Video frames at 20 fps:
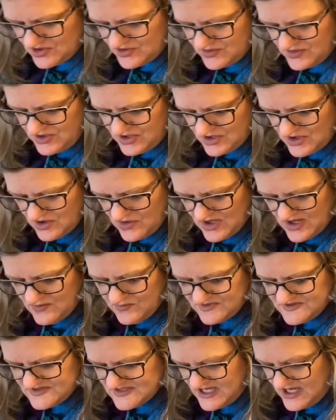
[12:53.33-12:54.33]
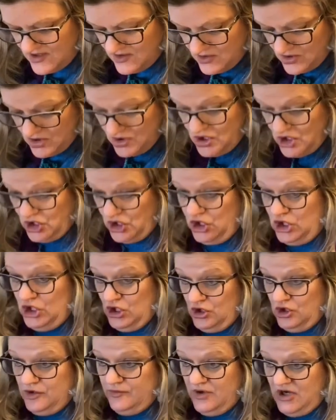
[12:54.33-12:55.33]
you know, I would say
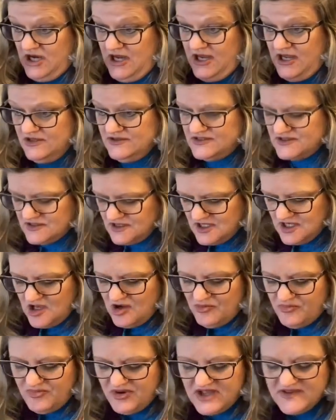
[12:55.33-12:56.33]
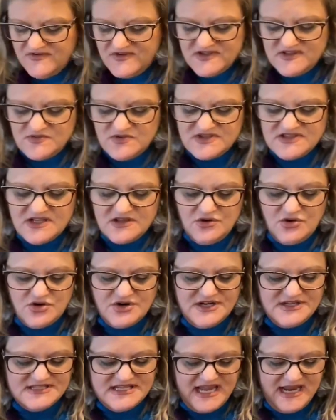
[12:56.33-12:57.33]
killer brands, but this was a Lord
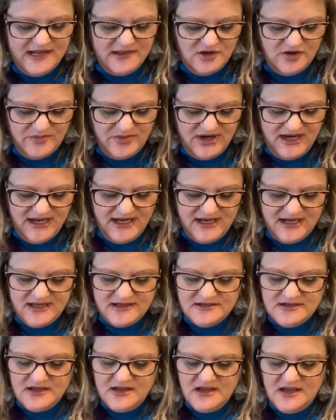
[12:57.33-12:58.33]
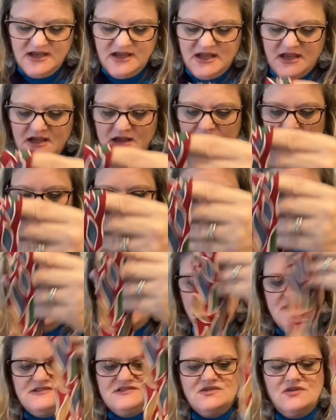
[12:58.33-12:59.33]
& Taylor brand.
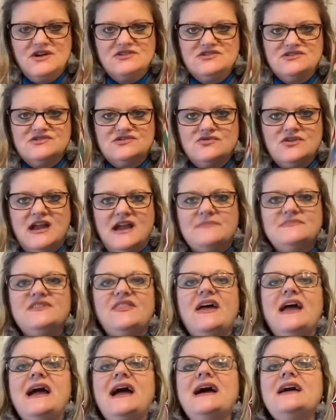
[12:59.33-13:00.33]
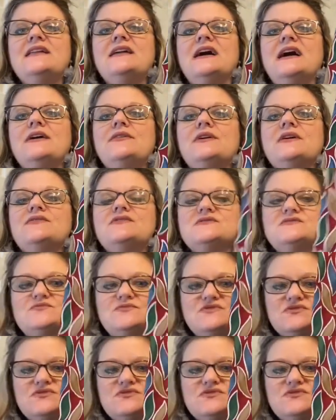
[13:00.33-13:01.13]
So I just grabbed that. I thought this was